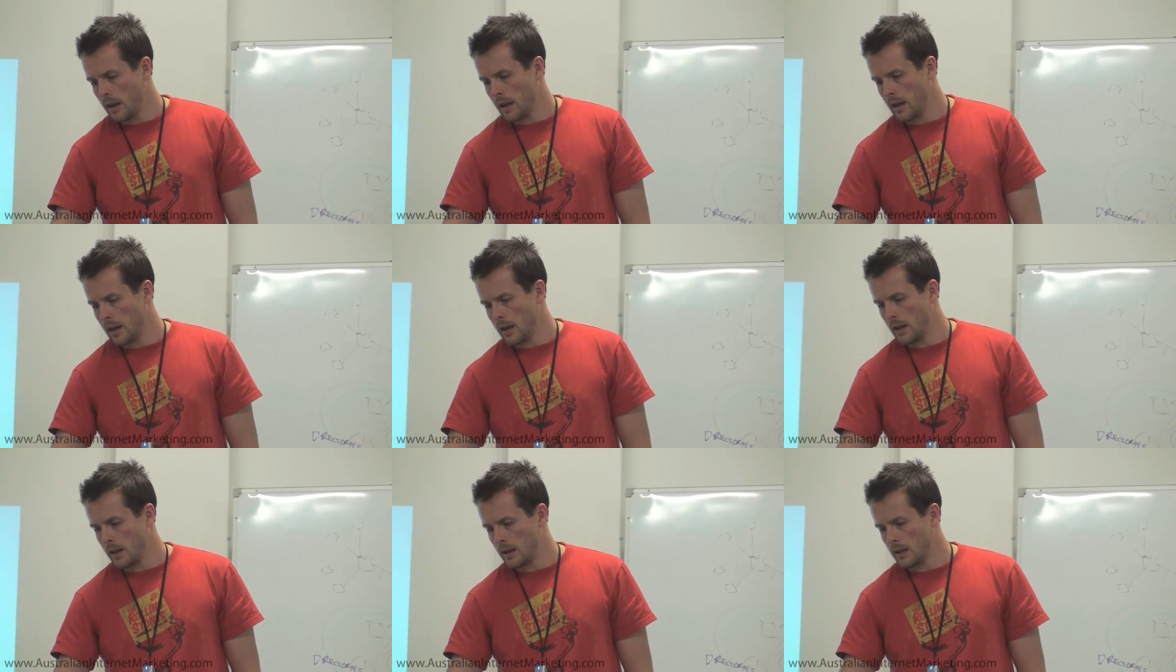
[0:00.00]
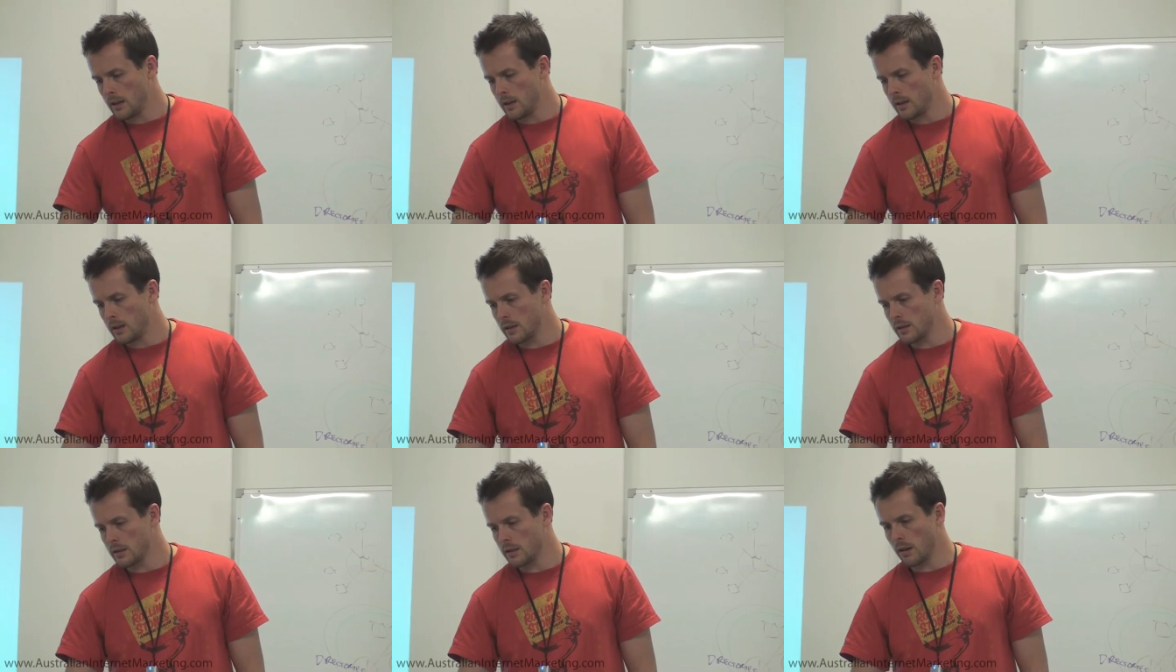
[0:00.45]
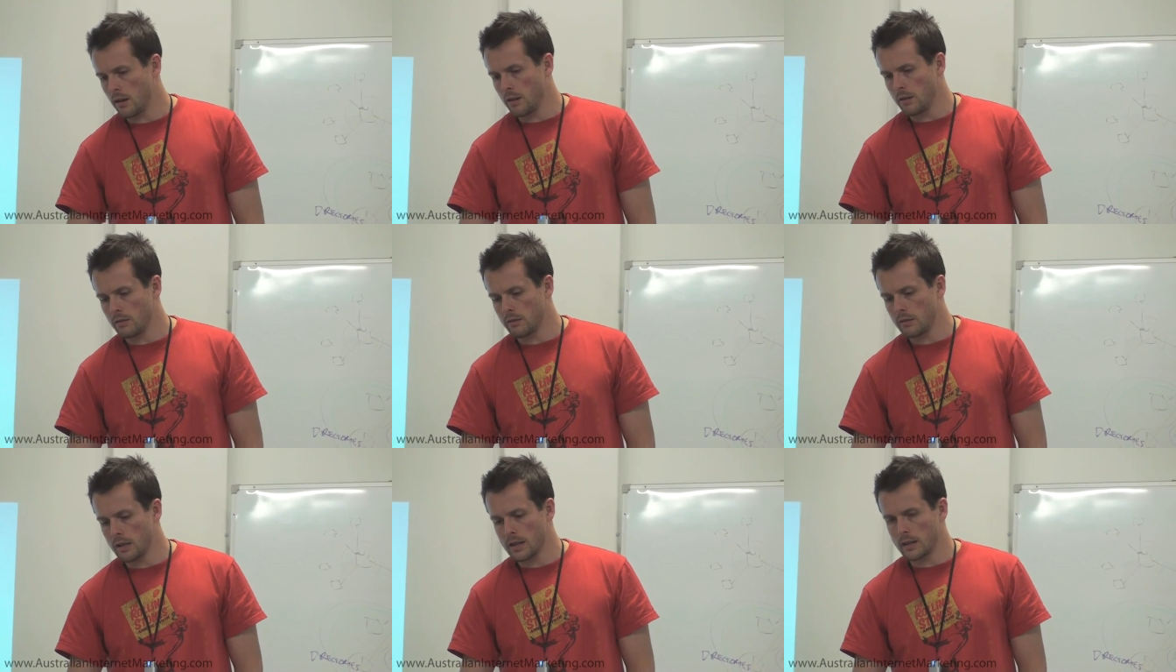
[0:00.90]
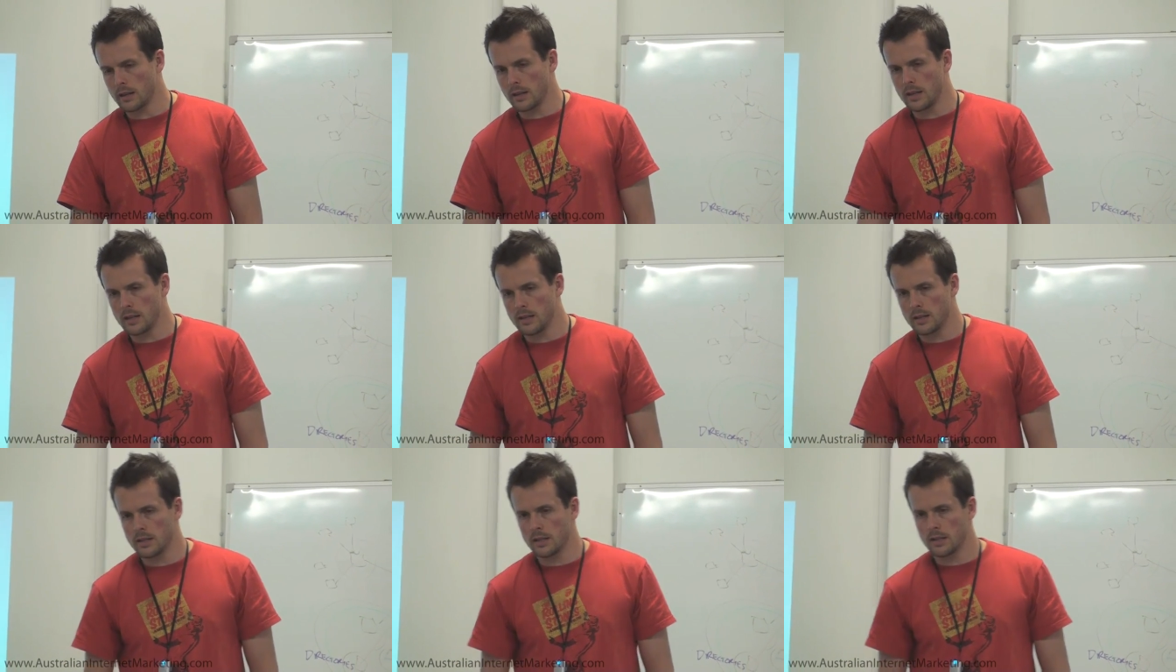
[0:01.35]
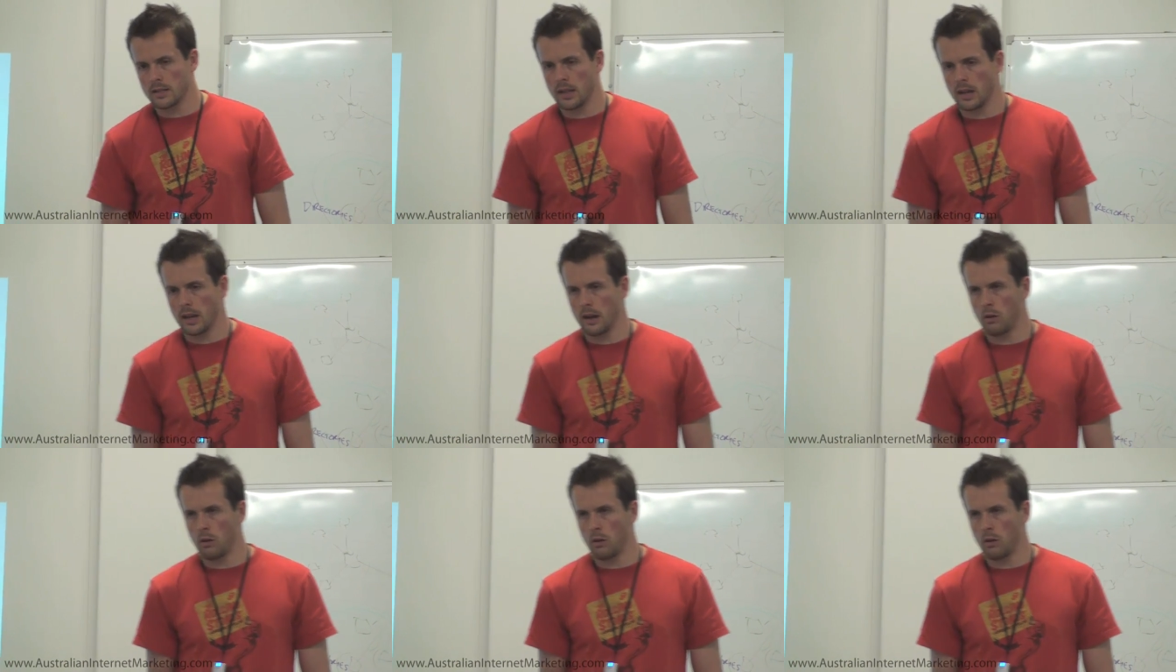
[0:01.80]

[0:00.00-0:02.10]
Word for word: Uh, so that is